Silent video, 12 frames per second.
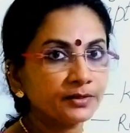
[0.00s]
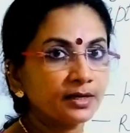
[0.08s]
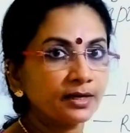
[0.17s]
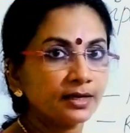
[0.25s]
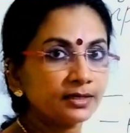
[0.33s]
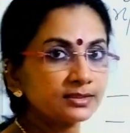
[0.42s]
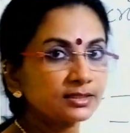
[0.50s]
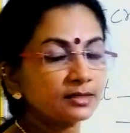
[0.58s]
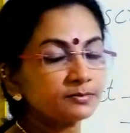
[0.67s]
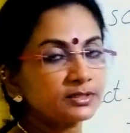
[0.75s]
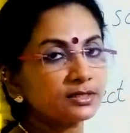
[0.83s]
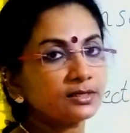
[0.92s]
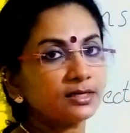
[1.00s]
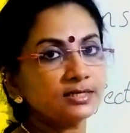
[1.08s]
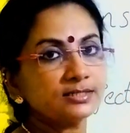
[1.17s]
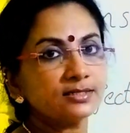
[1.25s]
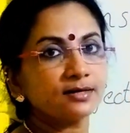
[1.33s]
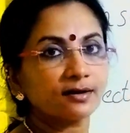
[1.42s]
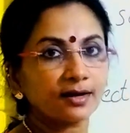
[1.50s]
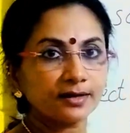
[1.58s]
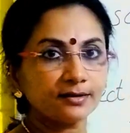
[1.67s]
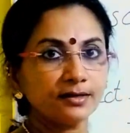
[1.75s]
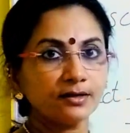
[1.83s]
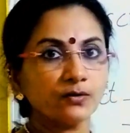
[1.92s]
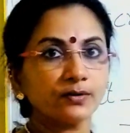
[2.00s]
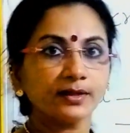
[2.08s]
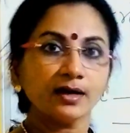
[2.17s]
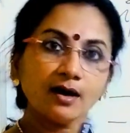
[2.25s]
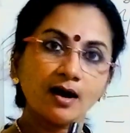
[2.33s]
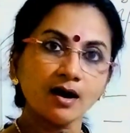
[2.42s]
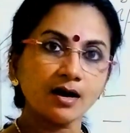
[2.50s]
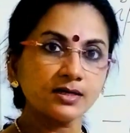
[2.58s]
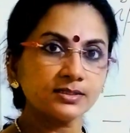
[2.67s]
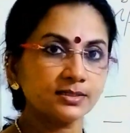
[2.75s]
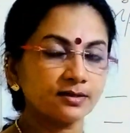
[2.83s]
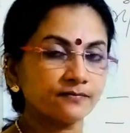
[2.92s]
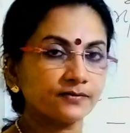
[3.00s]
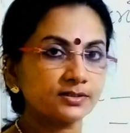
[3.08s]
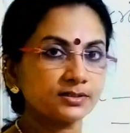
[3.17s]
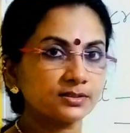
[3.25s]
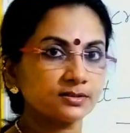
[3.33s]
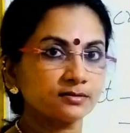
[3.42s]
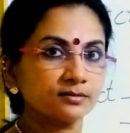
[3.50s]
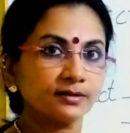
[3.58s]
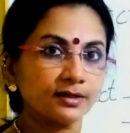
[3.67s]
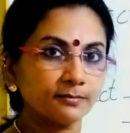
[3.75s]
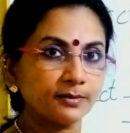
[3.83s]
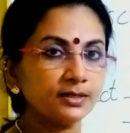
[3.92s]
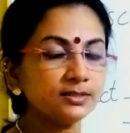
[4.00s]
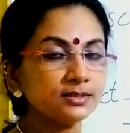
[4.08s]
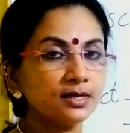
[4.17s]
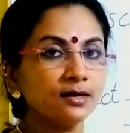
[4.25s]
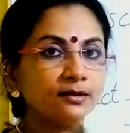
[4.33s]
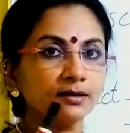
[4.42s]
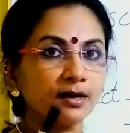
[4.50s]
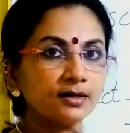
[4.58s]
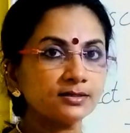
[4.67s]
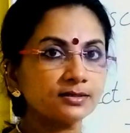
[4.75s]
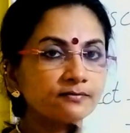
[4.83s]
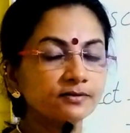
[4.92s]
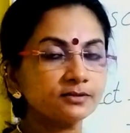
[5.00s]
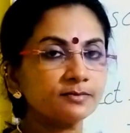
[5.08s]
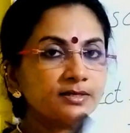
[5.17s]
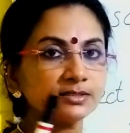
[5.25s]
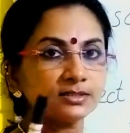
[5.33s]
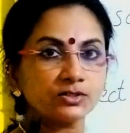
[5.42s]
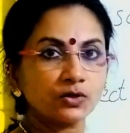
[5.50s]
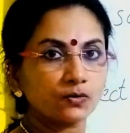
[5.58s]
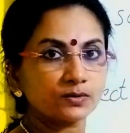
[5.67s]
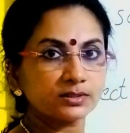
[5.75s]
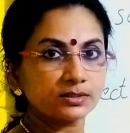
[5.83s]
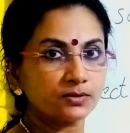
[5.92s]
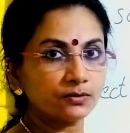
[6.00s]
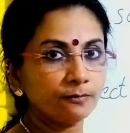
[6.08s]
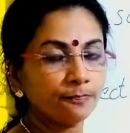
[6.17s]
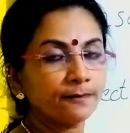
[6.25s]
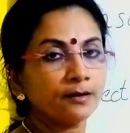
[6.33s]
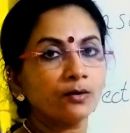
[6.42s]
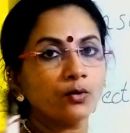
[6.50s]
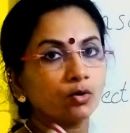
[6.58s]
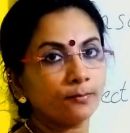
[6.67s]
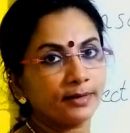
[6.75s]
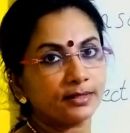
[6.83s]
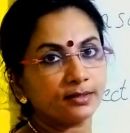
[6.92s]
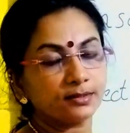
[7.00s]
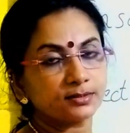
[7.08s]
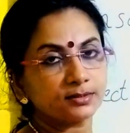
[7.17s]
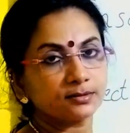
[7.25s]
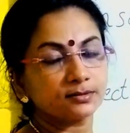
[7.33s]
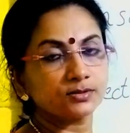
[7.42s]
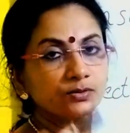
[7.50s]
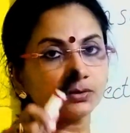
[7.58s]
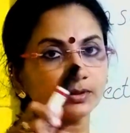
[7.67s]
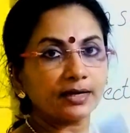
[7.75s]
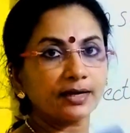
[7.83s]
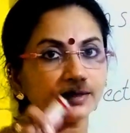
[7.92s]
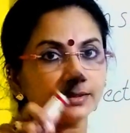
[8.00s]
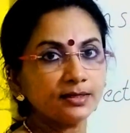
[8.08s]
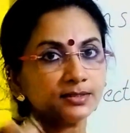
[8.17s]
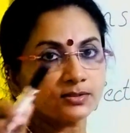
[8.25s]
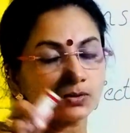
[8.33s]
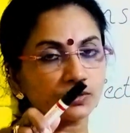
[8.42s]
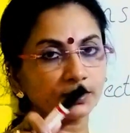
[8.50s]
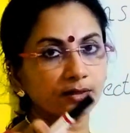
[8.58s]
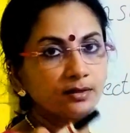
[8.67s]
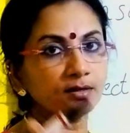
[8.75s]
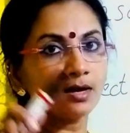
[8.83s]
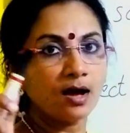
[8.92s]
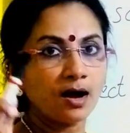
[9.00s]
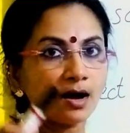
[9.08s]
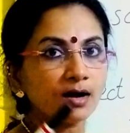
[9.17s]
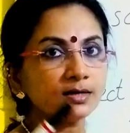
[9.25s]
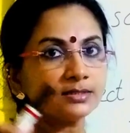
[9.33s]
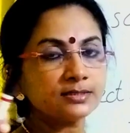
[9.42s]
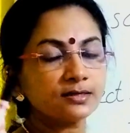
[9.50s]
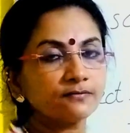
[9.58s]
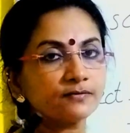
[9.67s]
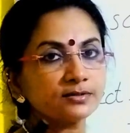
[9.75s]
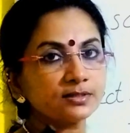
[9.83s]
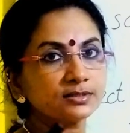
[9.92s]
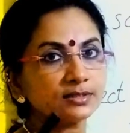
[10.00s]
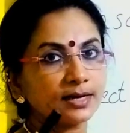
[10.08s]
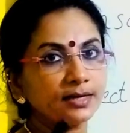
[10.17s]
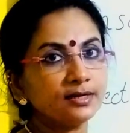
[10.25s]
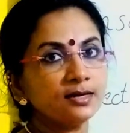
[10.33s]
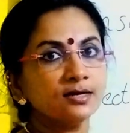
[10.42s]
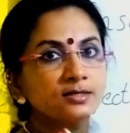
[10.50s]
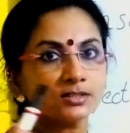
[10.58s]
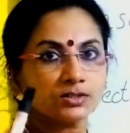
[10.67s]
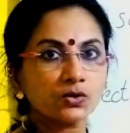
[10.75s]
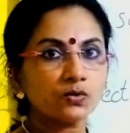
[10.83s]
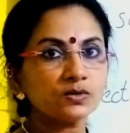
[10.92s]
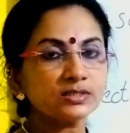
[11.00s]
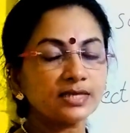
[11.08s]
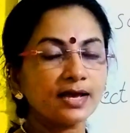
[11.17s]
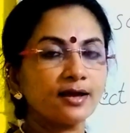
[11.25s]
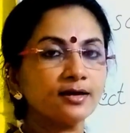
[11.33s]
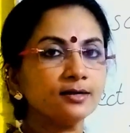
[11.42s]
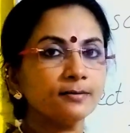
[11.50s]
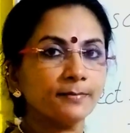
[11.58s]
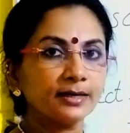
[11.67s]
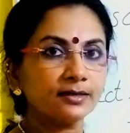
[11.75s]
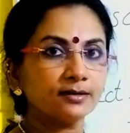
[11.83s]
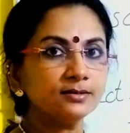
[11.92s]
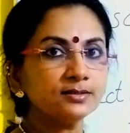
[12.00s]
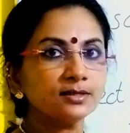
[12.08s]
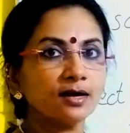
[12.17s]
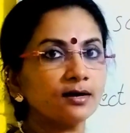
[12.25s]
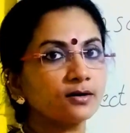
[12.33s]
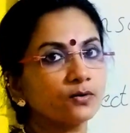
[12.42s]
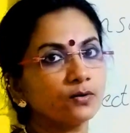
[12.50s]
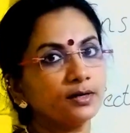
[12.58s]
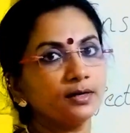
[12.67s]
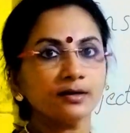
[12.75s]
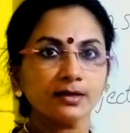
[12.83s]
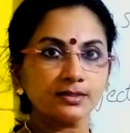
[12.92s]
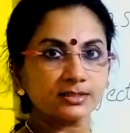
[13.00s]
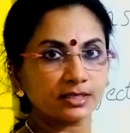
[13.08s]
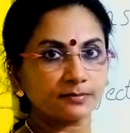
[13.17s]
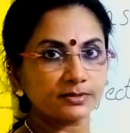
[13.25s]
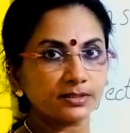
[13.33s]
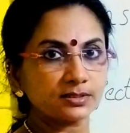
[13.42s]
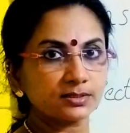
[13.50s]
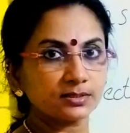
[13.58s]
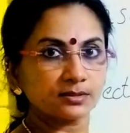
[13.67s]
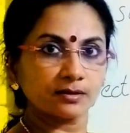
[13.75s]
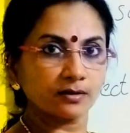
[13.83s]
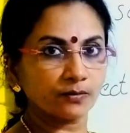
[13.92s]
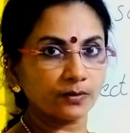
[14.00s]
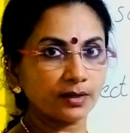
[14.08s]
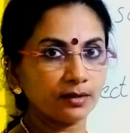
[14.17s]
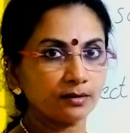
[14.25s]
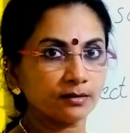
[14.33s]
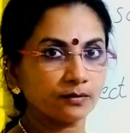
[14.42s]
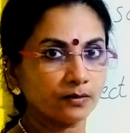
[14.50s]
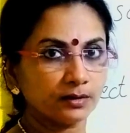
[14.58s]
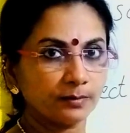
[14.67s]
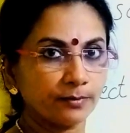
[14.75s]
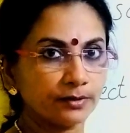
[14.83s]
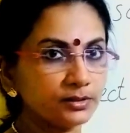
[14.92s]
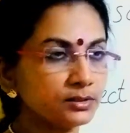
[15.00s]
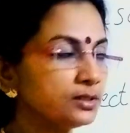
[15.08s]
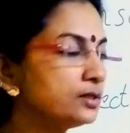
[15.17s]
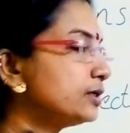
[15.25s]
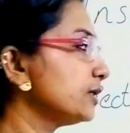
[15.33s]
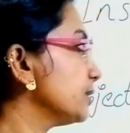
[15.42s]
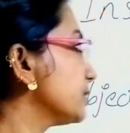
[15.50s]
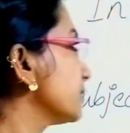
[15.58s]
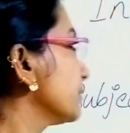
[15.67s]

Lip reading: Inscription is the writing on the hard surface. That means the hard surface means stones, no, or metals. So the writings on the hard surfaces like stones and metals are called inscriptions. Okay, got the point? Yes.